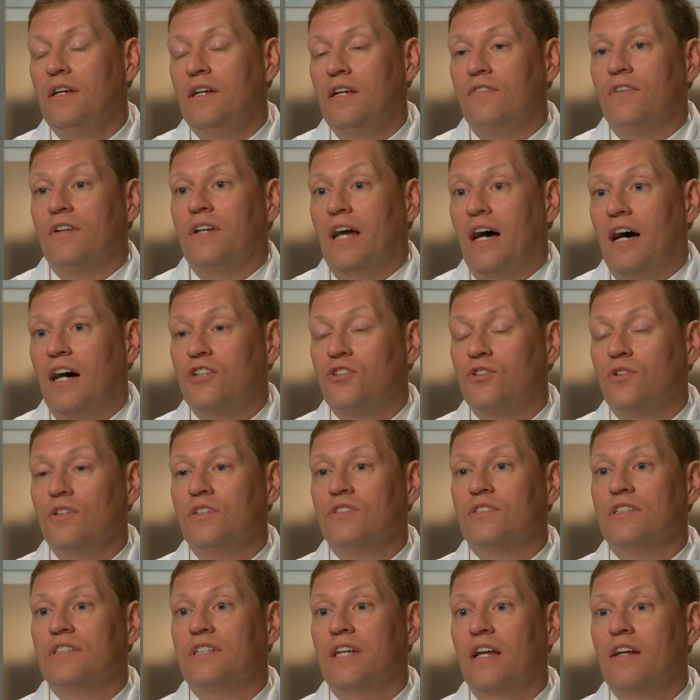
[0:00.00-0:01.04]
If a nodule
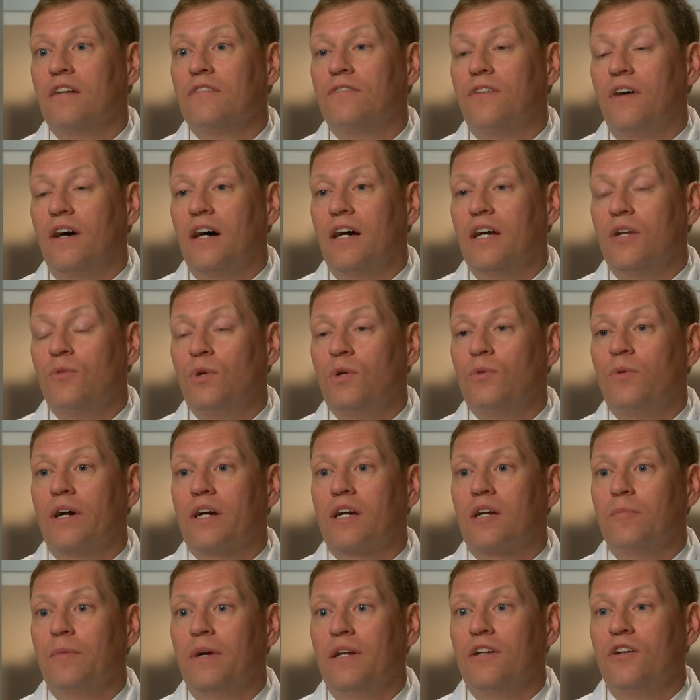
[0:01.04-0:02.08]
is identified, we
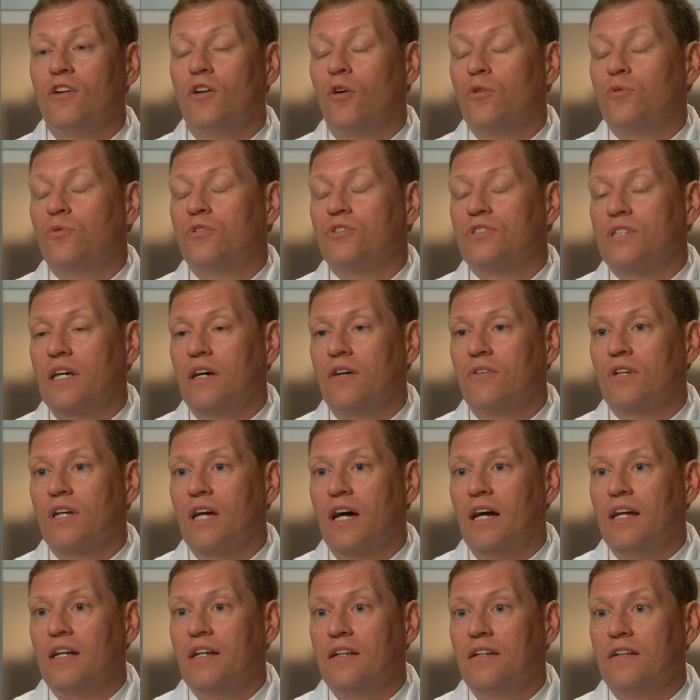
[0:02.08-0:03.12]
recommend an
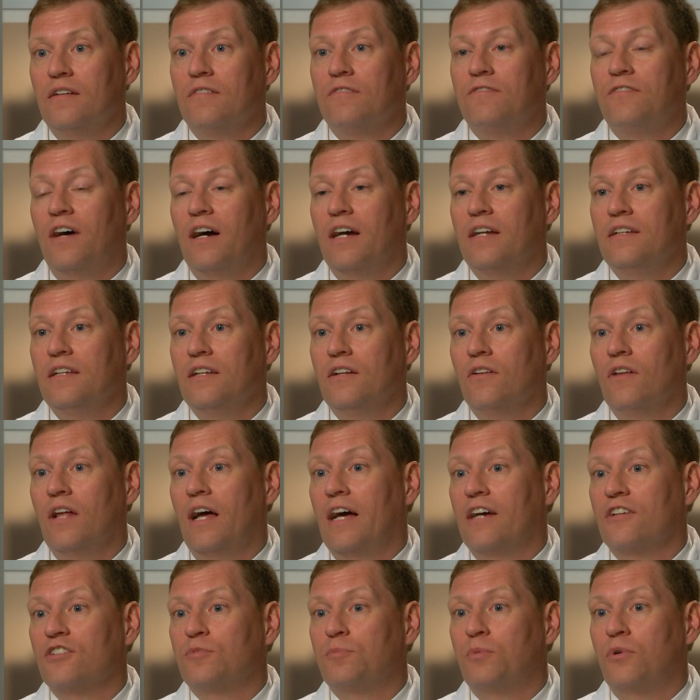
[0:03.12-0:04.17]
ultrasound-guided fine needle
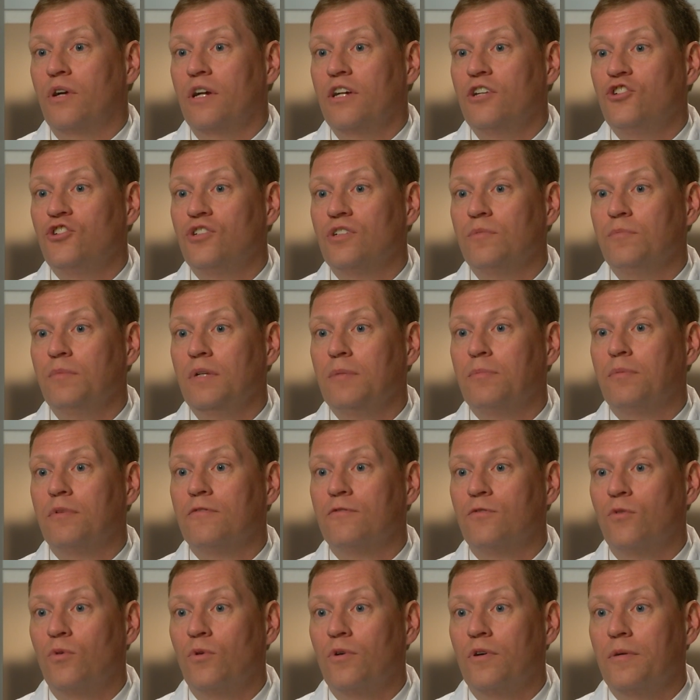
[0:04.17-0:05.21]
aspiration be
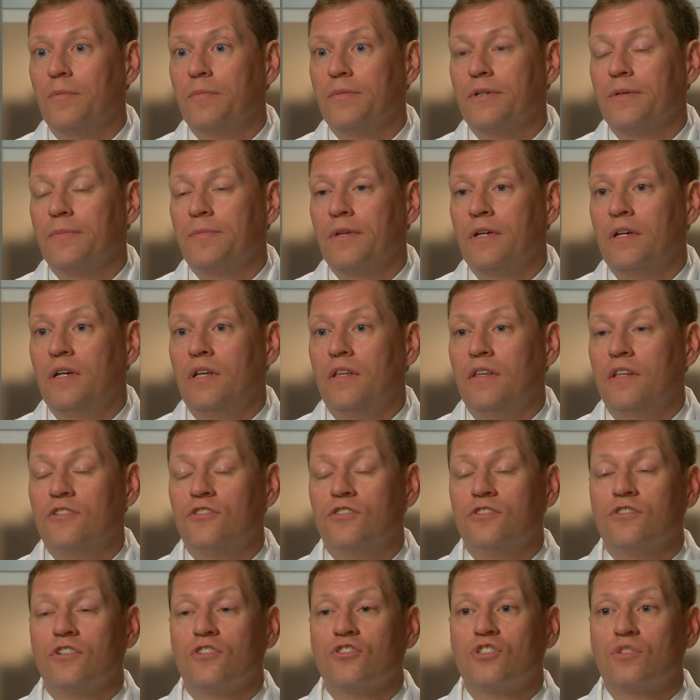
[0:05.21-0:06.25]
performed.
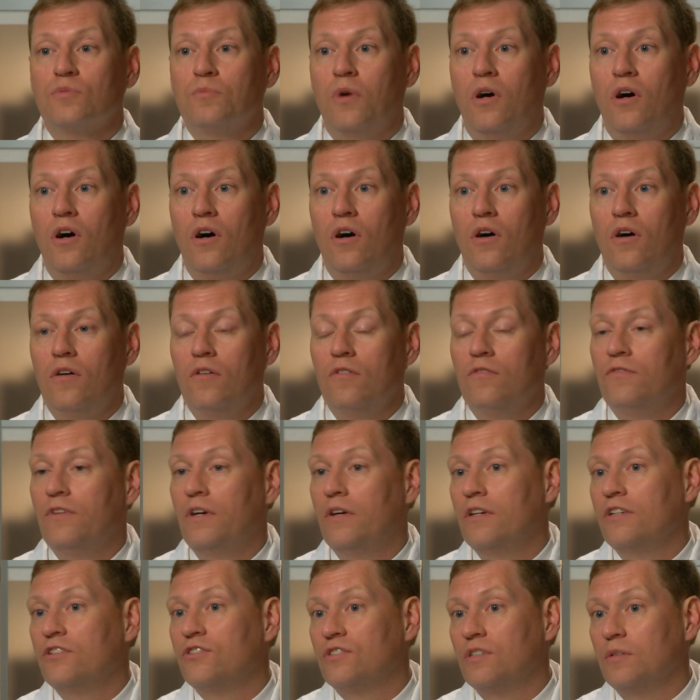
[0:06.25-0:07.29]
This is a small,
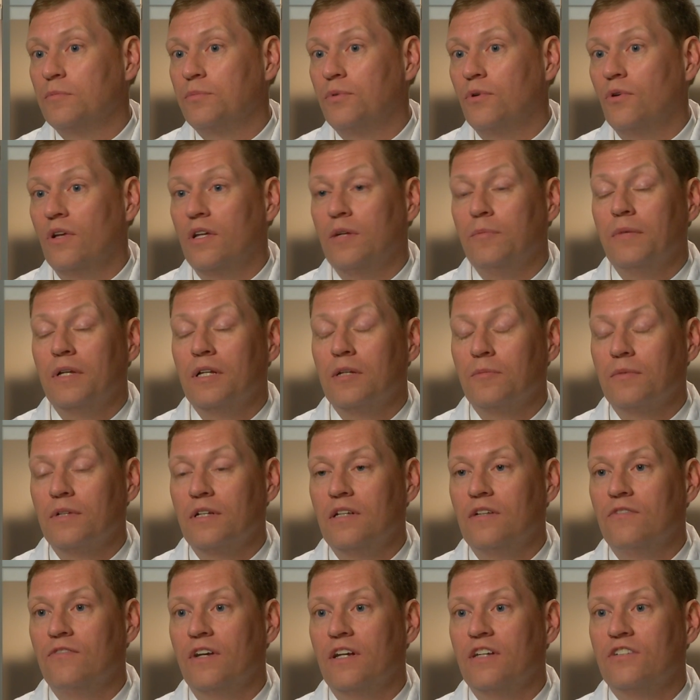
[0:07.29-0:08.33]
very simple, and
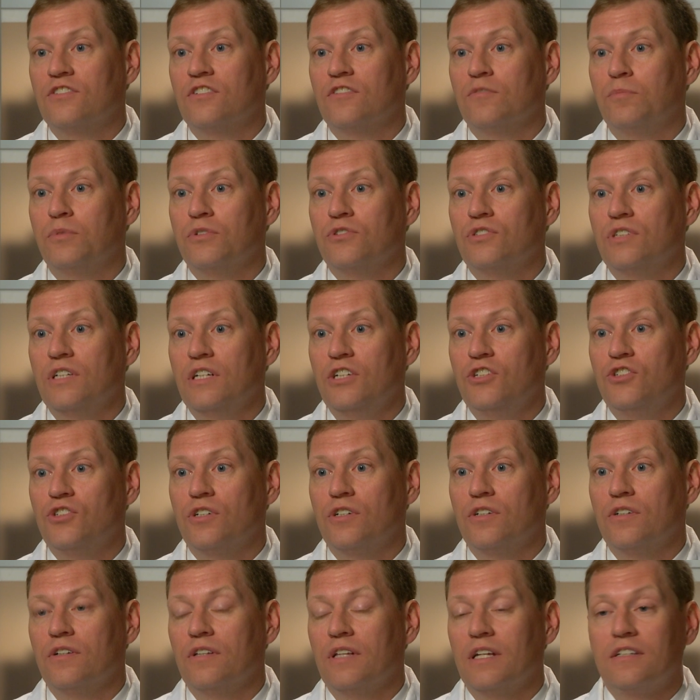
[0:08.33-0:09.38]
minimally invasive
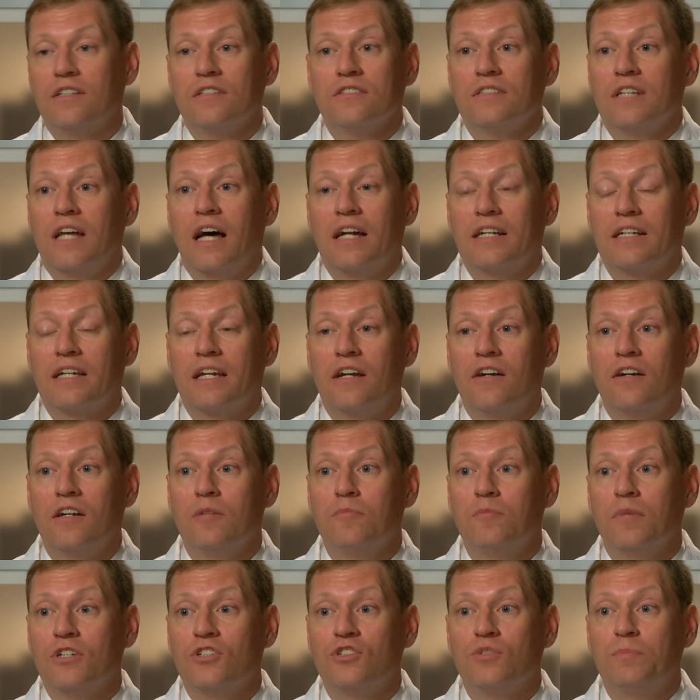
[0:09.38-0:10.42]
procedure that does not
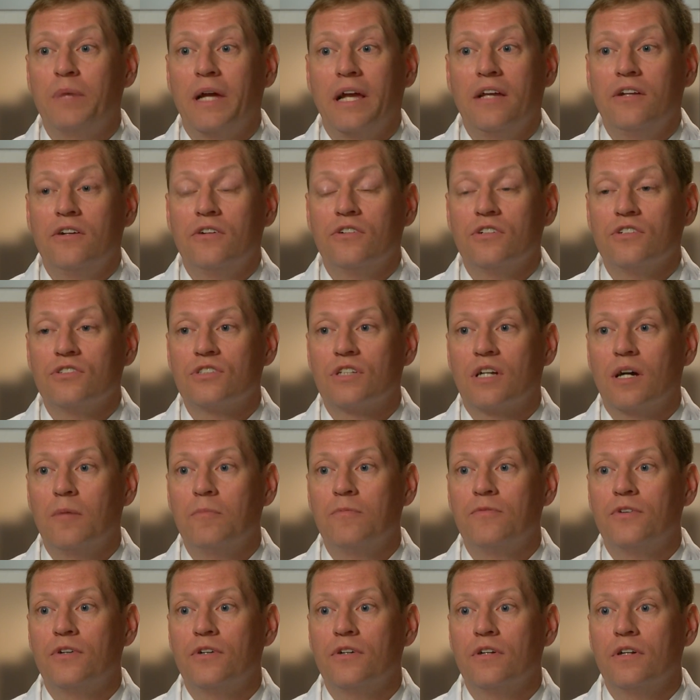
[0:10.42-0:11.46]
carry much pain or
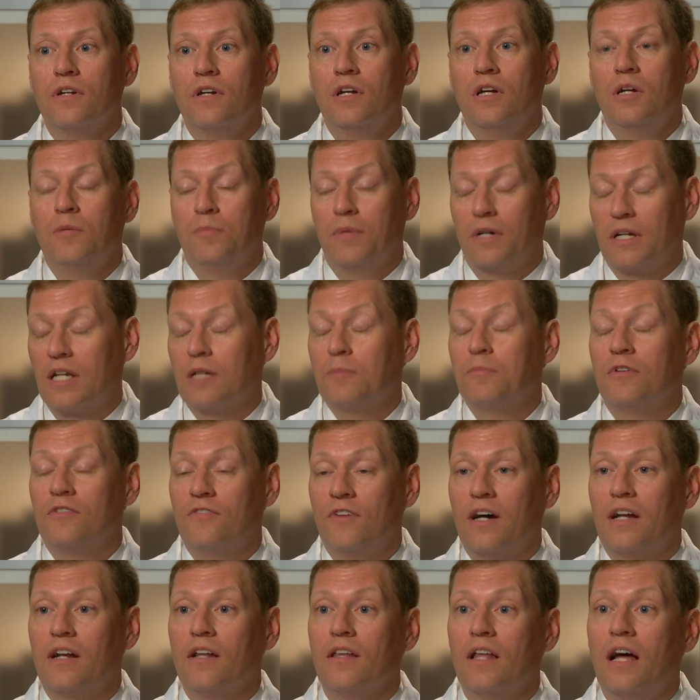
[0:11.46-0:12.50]
discomfort, but can
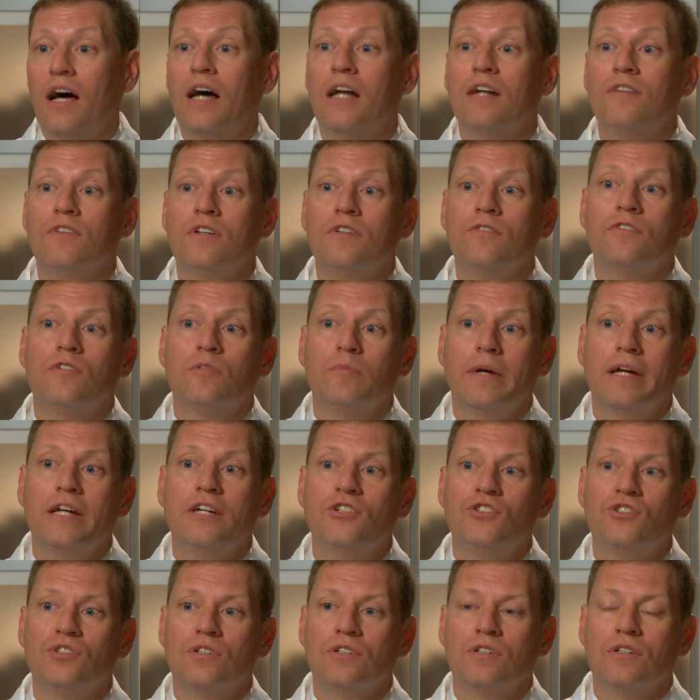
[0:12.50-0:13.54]
provide a lot of
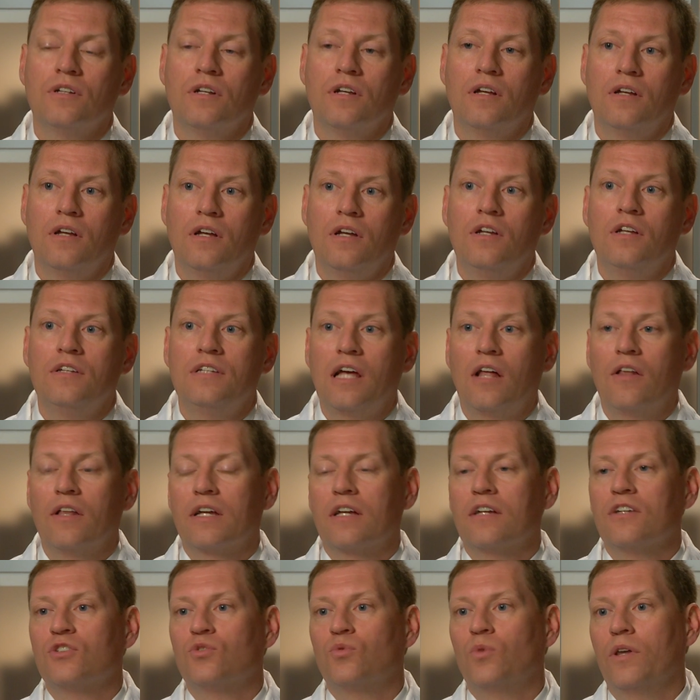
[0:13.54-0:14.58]
information,
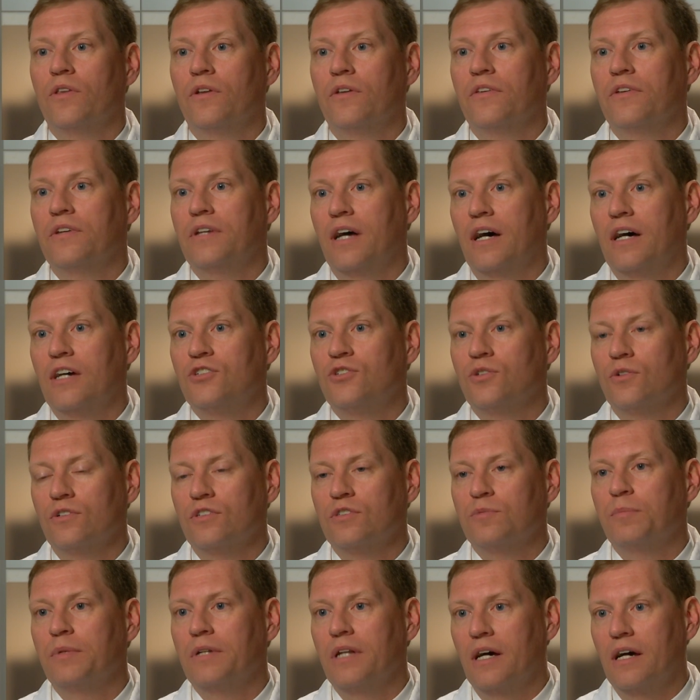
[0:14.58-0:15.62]
telling us whether the nodule
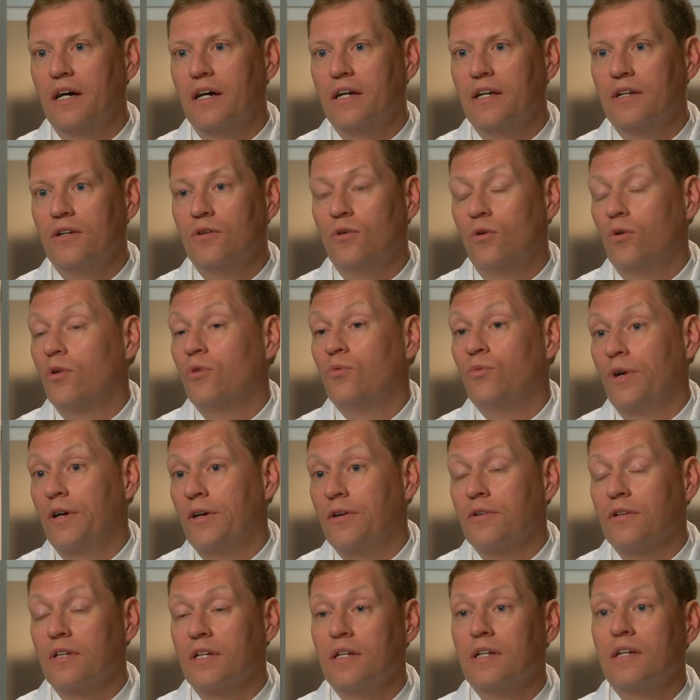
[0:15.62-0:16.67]
is benign or
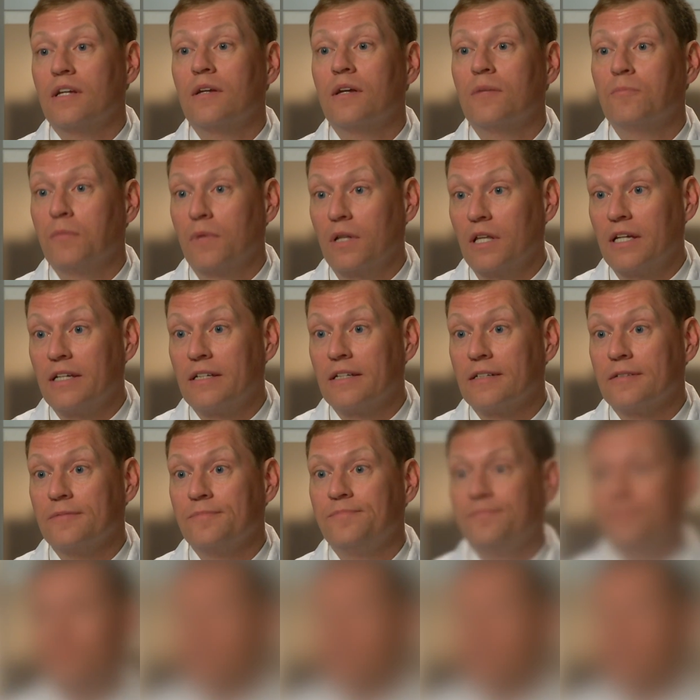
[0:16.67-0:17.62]
rarely malignant.